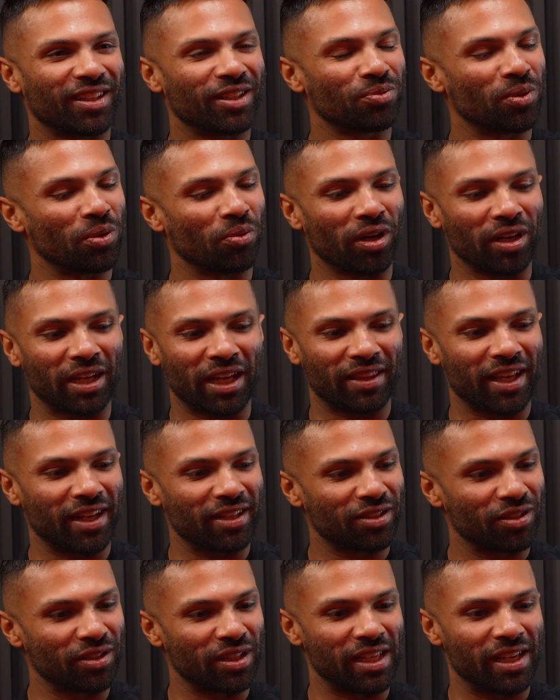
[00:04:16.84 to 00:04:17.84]
because we want to get that
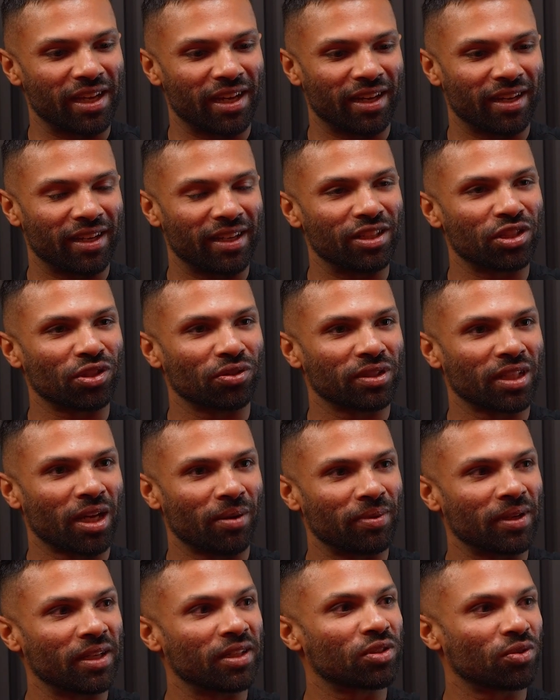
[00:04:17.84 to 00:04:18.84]
to the insurance
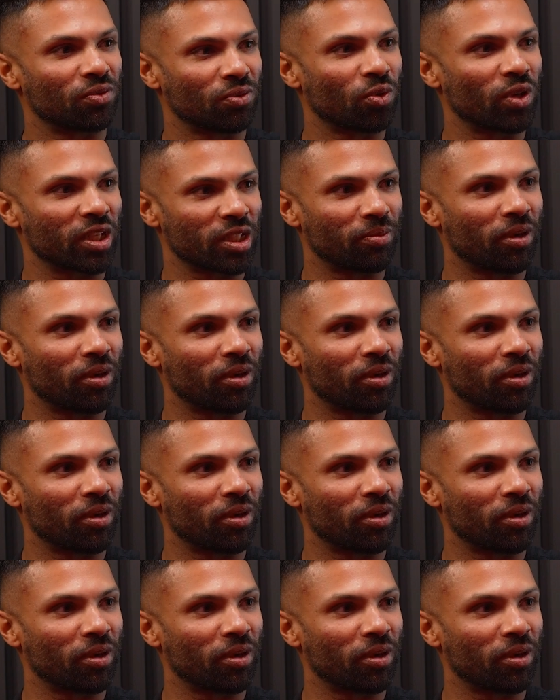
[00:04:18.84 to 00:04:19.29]
company as quick as